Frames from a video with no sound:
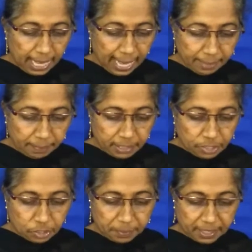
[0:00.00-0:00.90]

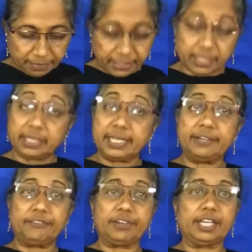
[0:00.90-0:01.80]
Animals should be given
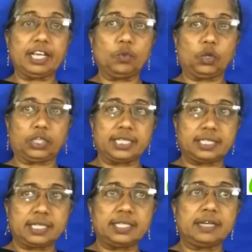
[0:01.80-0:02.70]
clean drinking water.
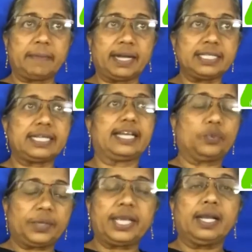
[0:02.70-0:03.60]
It is a must,
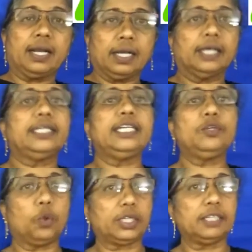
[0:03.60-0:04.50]
like we need
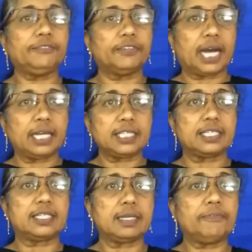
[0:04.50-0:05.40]
water for our
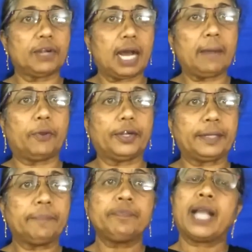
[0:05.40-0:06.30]
system, for our
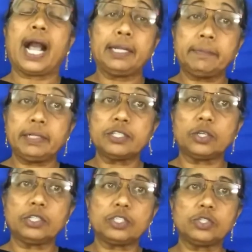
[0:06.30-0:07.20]
body. Animals
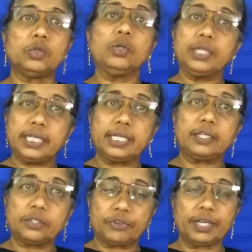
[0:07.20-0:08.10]
also need
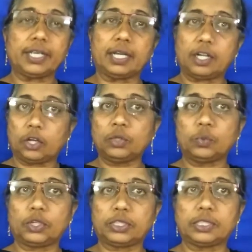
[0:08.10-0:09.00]
to drink a lot of
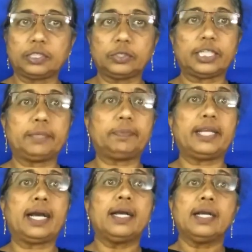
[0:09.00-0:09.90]
water to keep
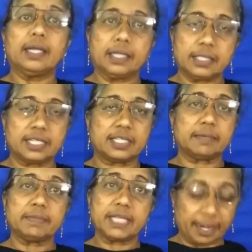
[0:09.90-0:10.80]
their
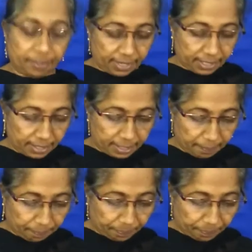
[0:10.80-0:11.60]
systems hydrated.